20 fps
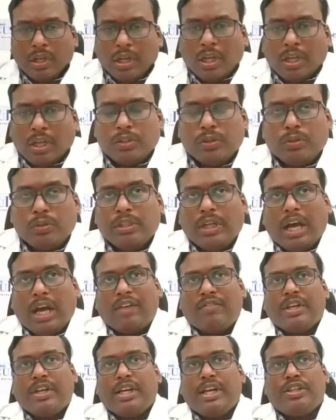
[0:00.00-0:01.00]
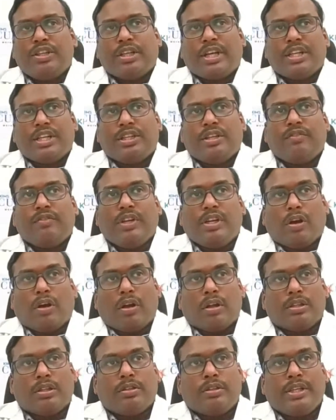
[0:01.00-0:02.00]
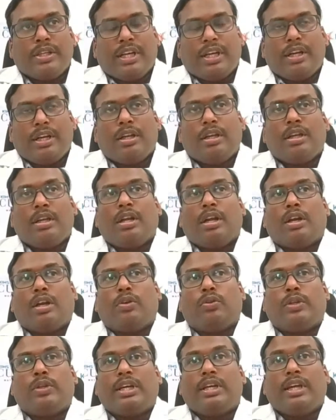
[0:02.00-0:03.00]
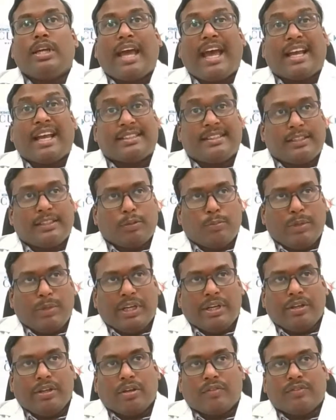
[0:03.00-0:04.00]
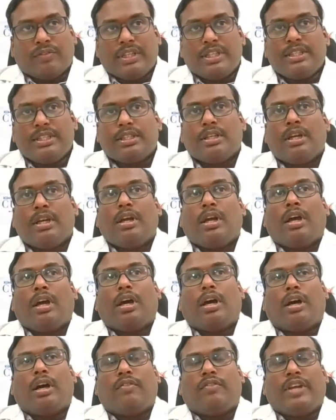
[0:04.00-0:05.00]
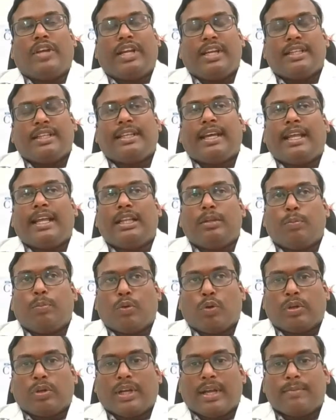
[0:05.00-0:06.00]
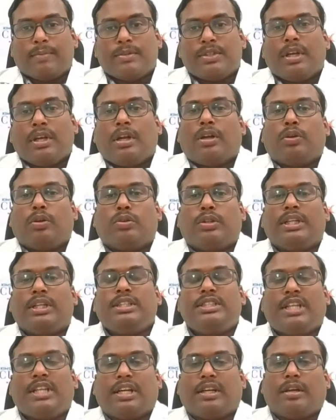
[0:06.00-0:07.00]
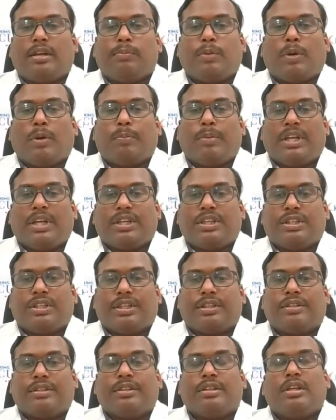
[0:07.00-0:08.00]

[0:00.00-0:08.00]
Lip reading: So after education, we also need to the accessibility of these various health programs to the general population.